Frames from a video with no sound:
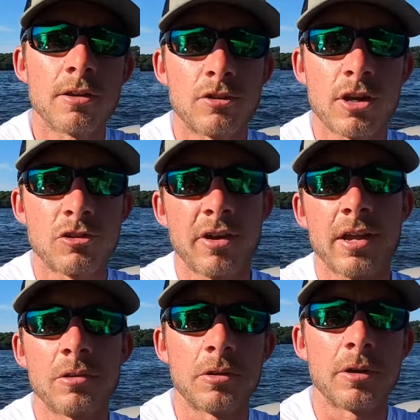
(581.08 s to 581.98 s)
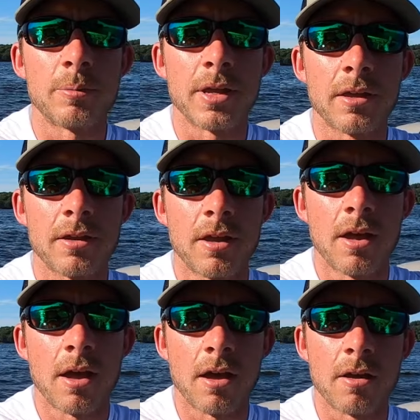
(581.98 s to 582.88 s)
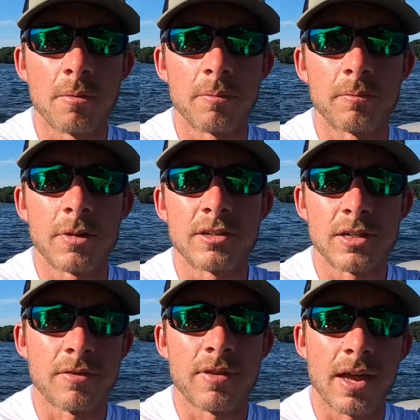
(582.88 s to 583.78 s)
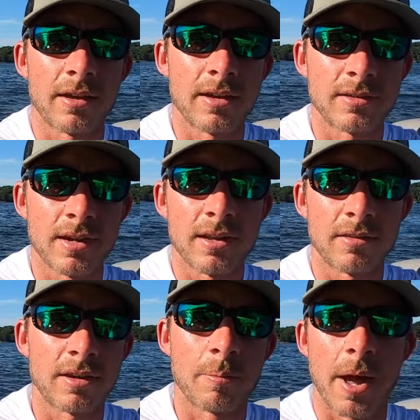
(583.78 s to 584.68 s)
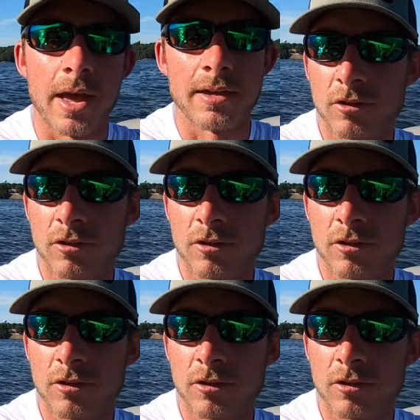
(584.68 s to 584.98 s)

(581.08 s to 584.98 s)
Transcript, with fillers: change your angle a little bit um, and see if that gets anything to bite.